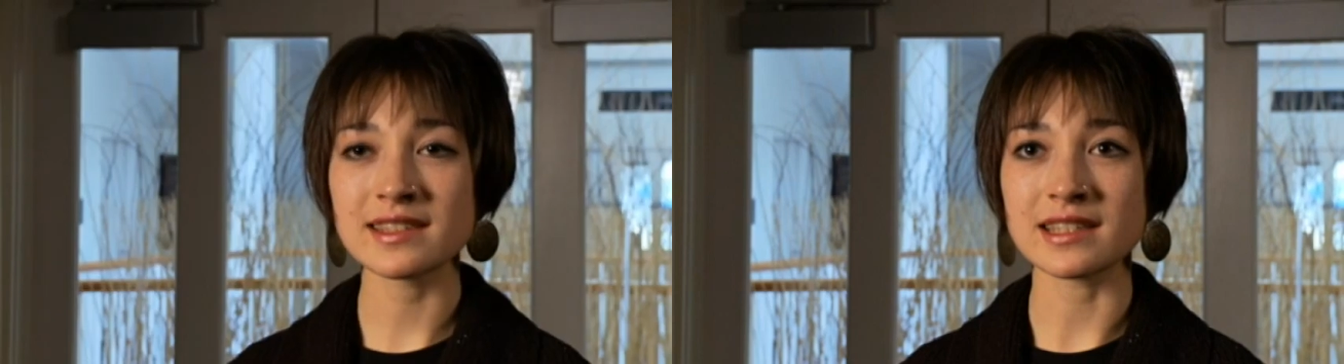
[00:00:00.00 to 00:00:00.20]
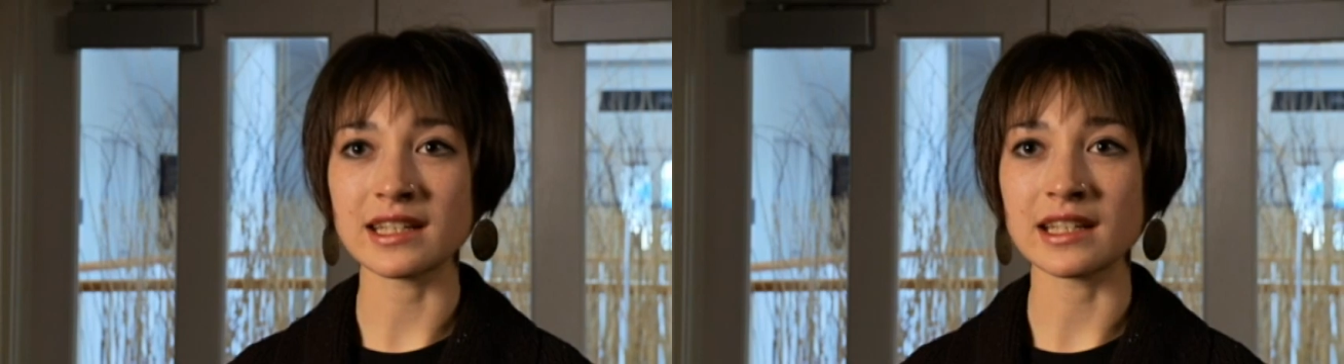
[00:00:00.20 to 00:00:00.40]

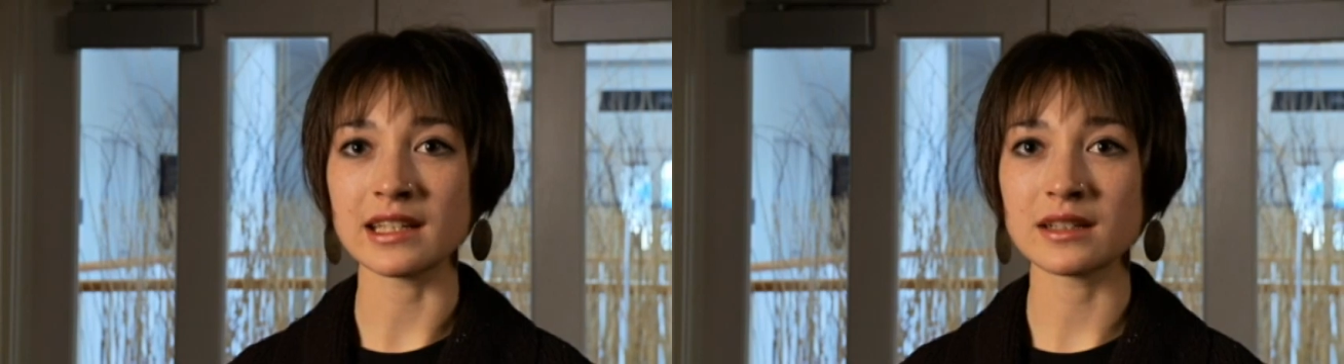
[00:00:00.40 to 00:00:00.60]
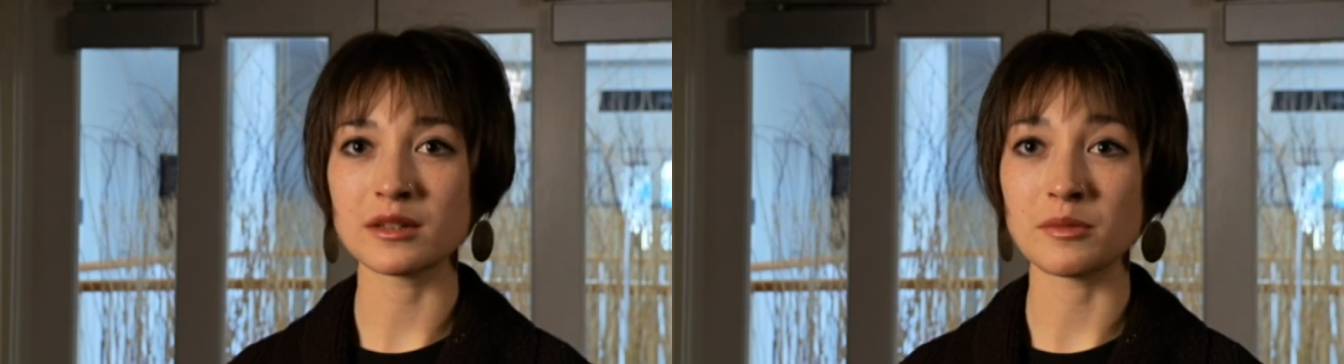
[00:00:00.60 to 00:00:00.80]

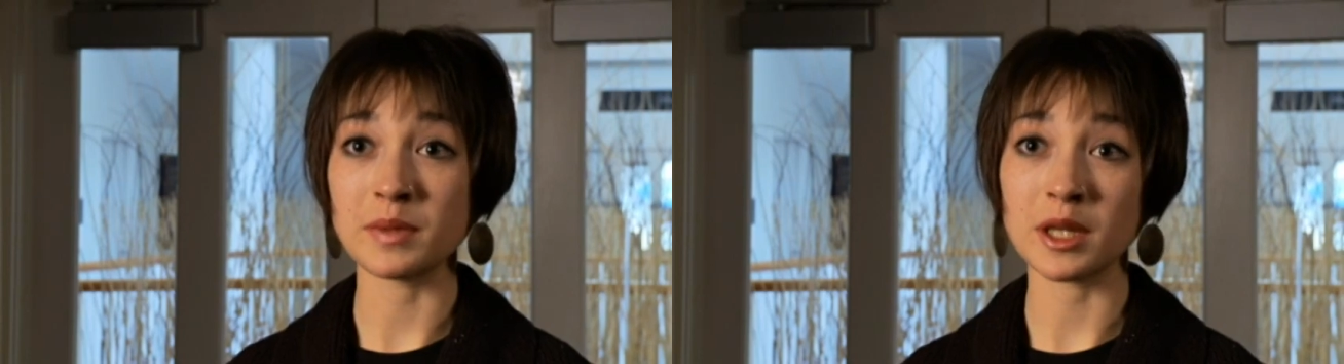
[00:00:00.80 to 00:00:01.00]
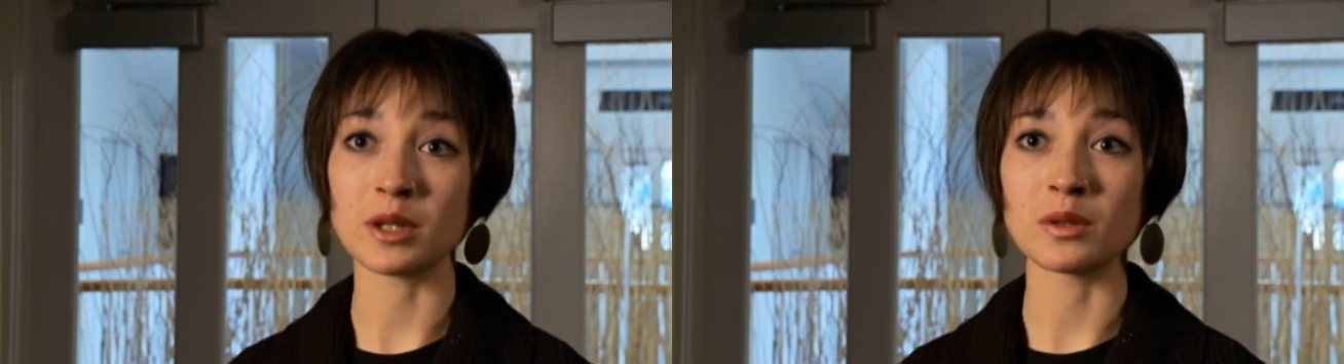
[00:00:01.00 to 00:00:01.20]
see
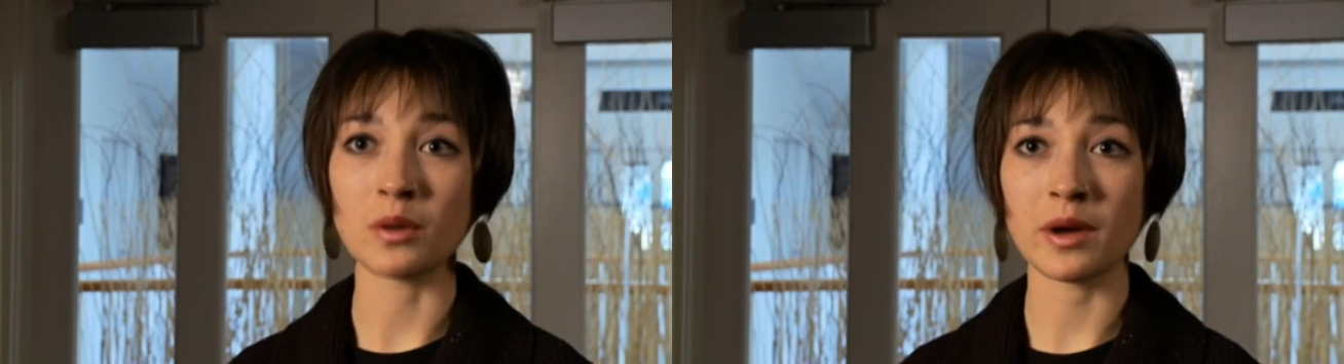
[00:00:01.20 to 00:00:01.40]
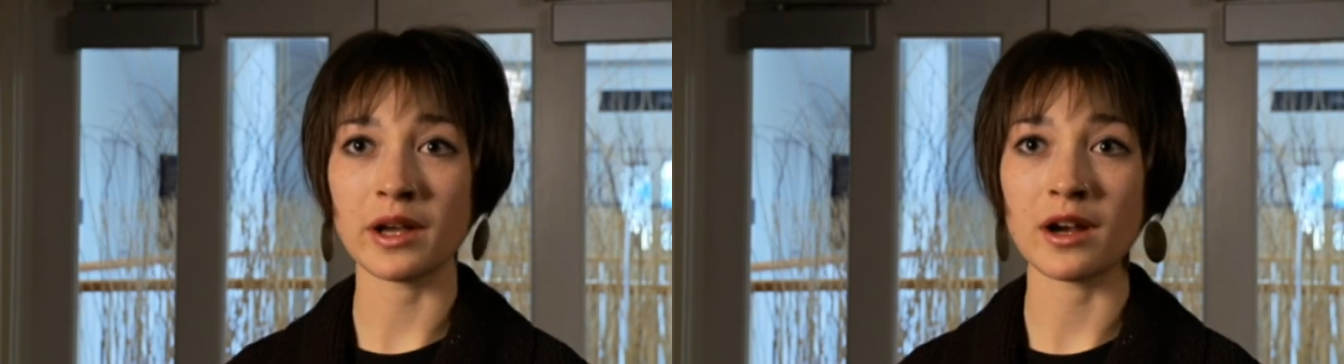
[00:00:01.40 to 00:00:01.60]
being a
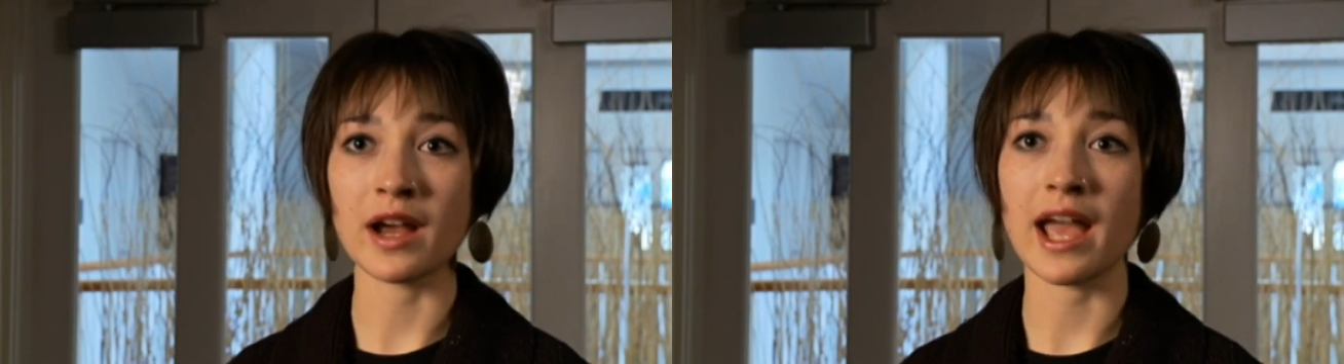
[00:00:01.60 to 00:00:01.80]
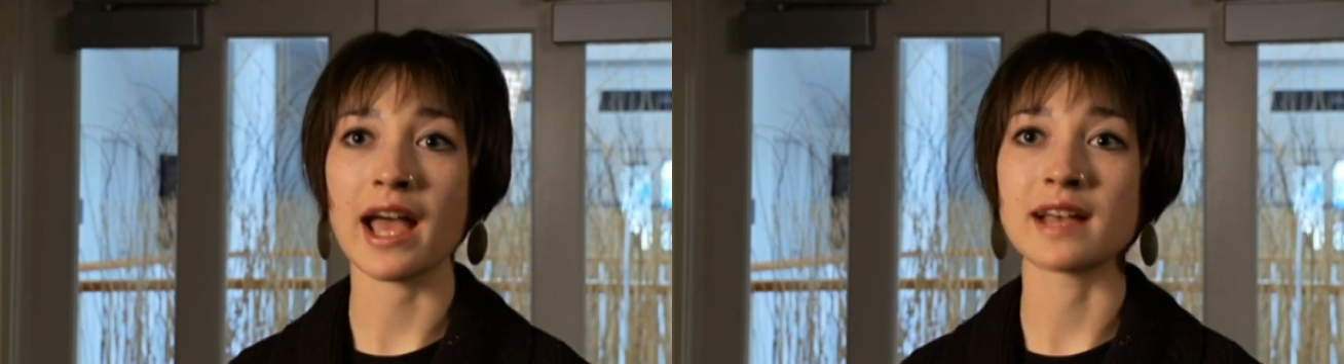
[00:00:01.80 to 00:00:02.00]

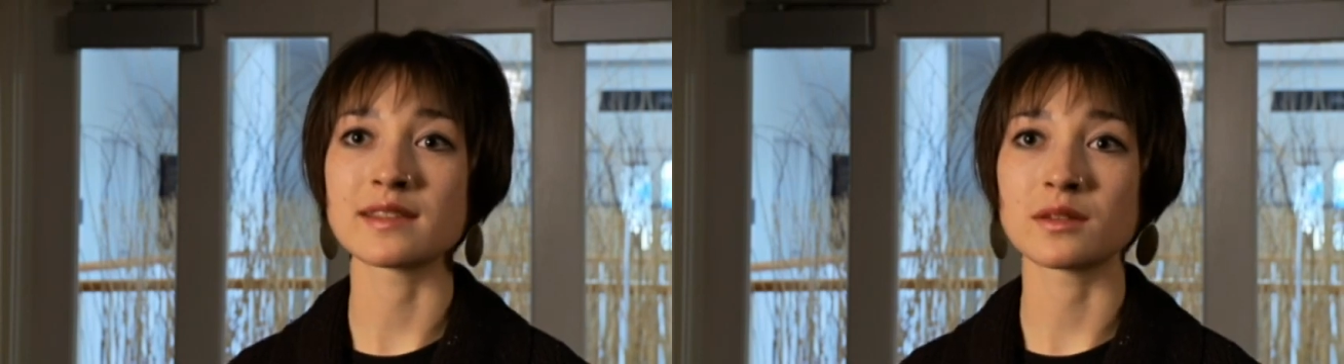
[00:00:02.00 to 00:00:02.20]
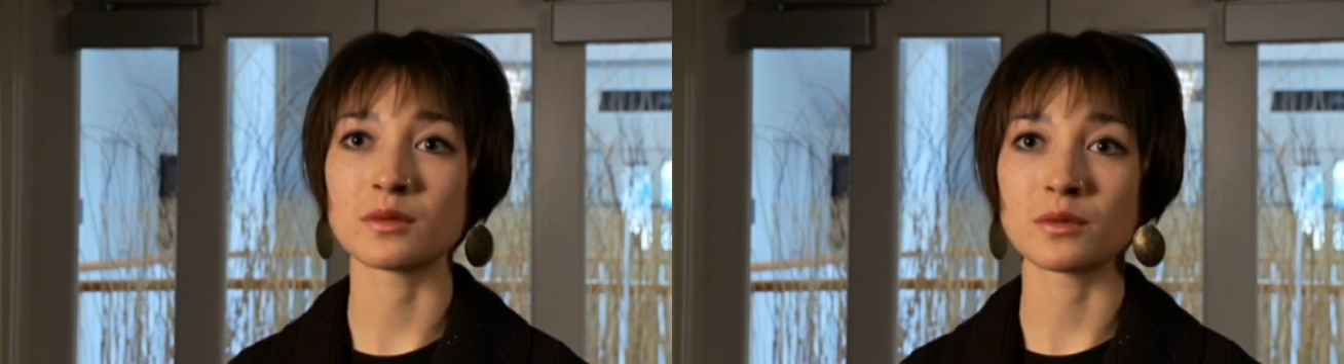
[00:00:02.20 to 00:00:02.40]
lawyer as